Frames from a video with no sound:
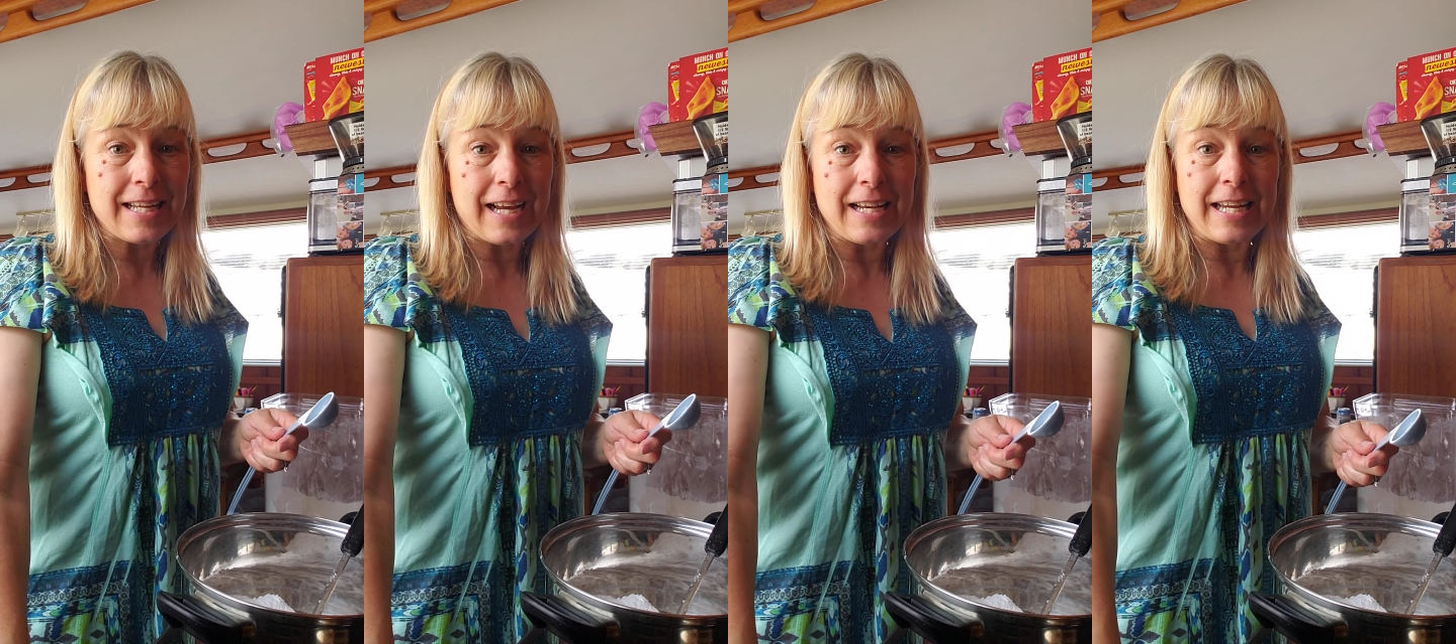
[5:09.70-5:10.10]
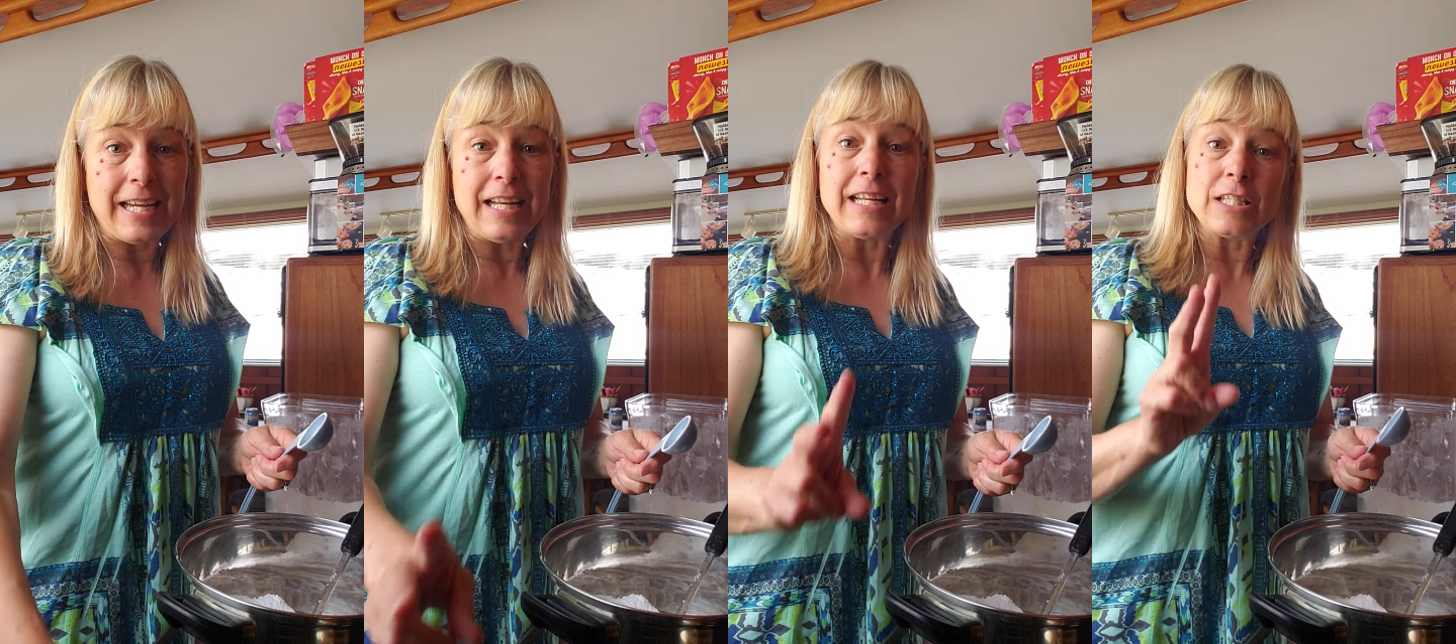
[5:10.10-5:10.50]
thing I
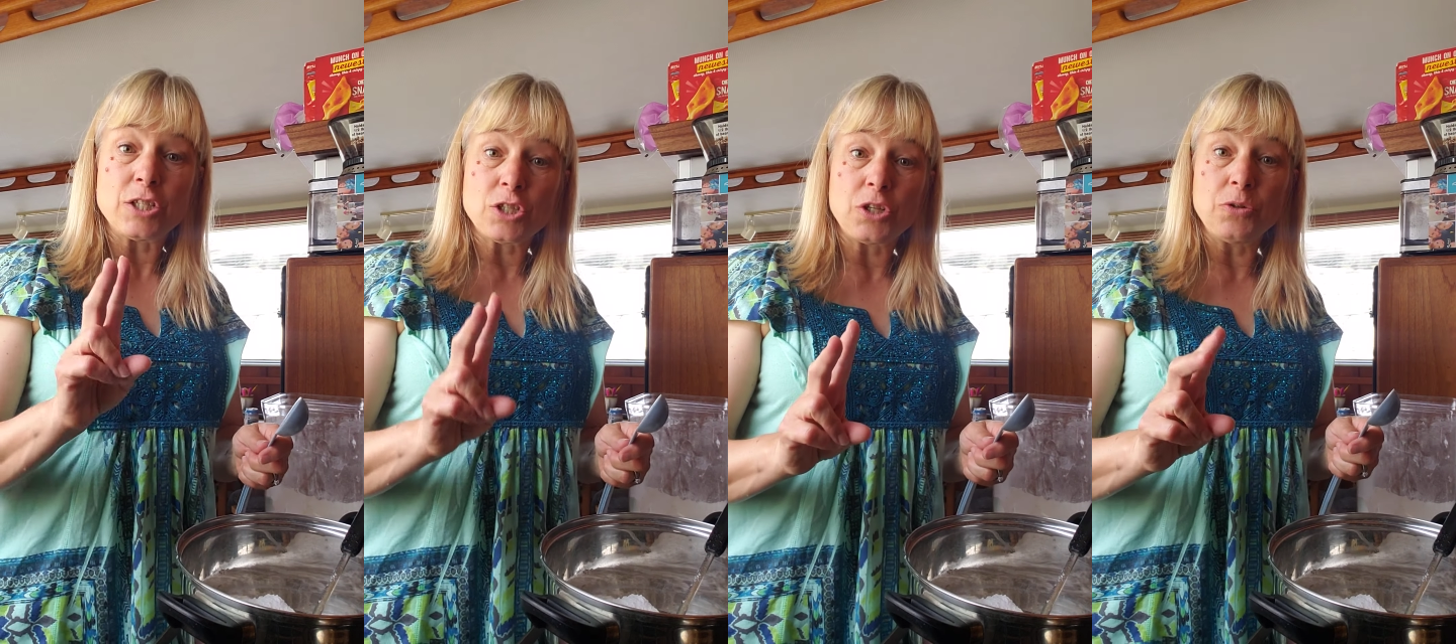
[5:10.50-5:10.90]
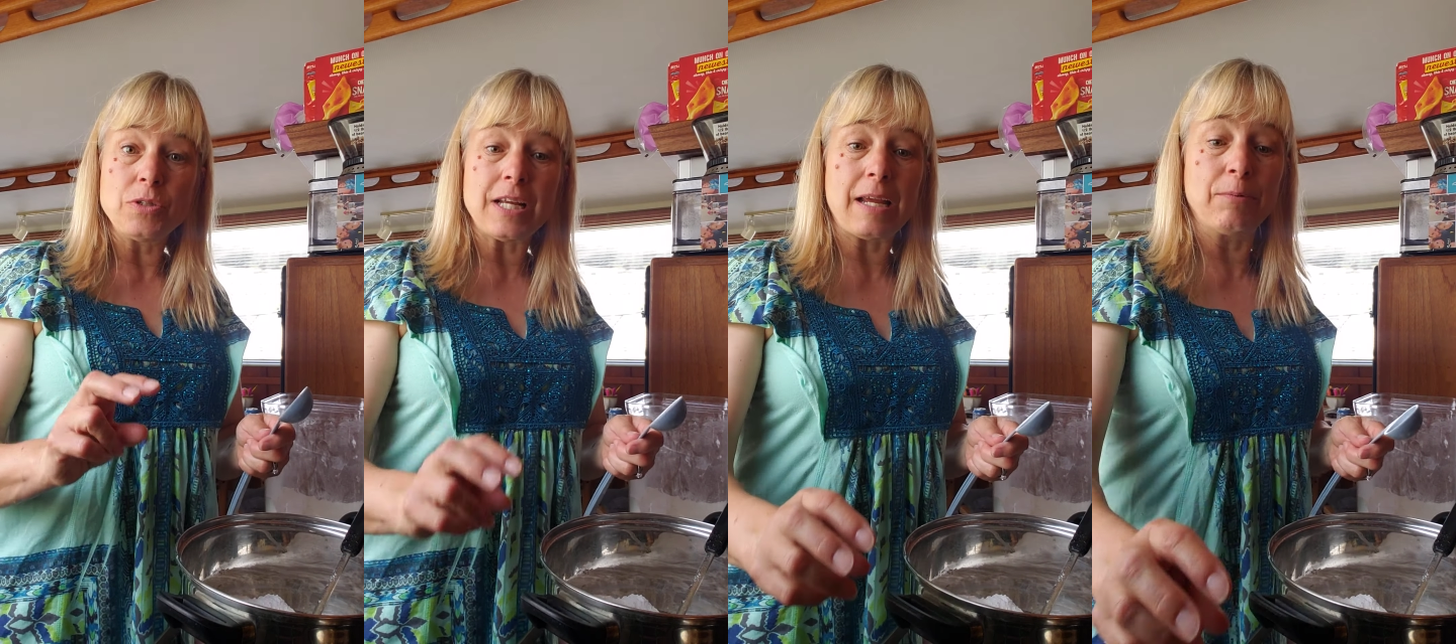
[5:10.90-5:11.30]
need is 2
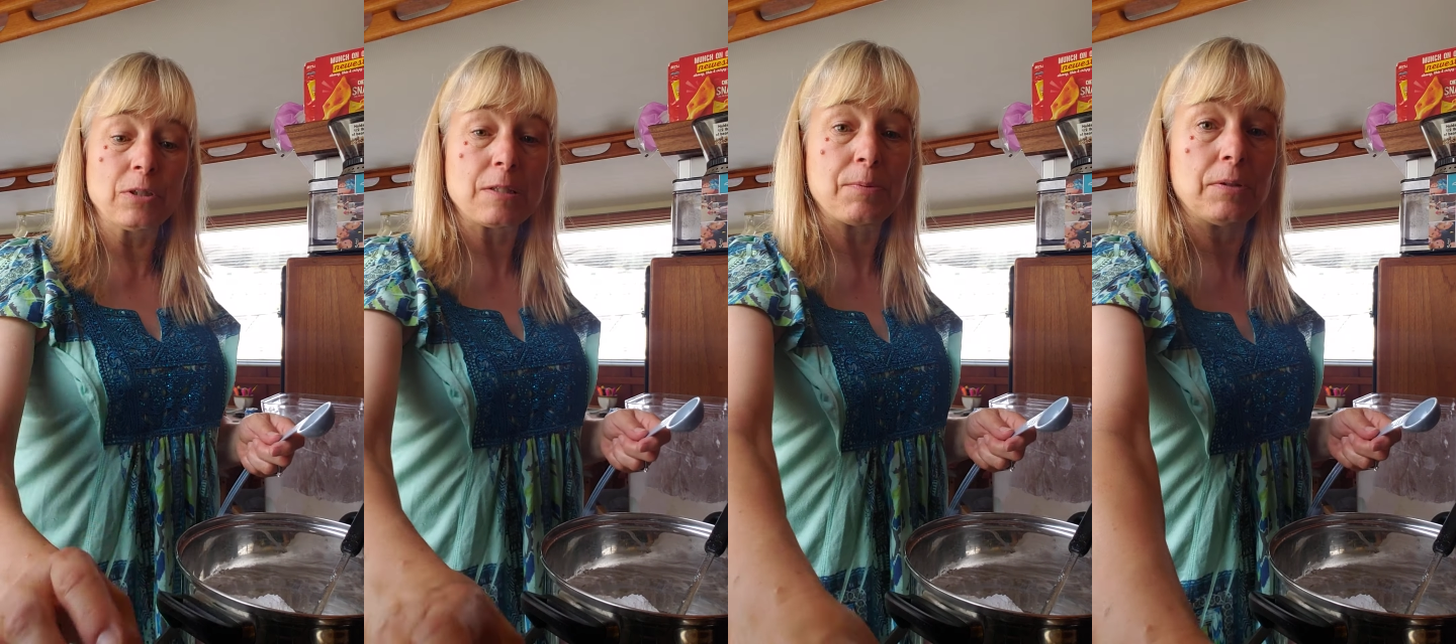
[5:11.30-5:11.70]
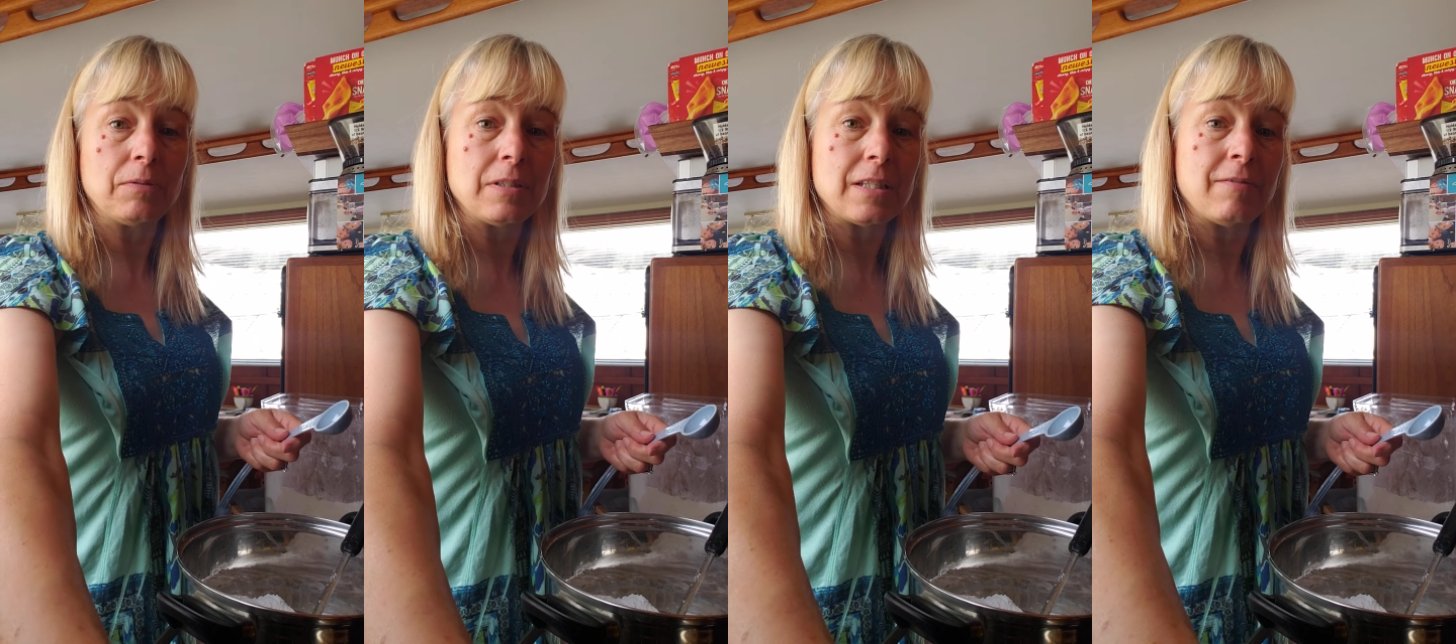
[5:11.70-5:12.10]

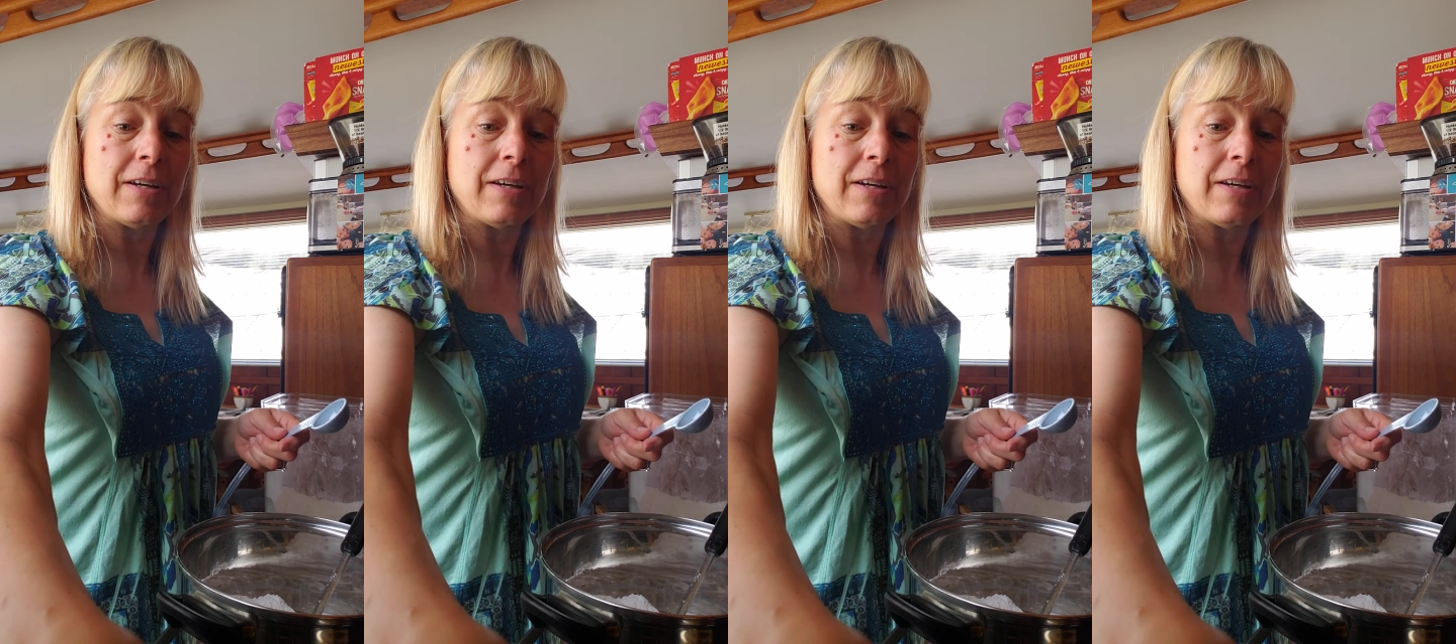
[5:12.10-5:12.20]
tablespoons of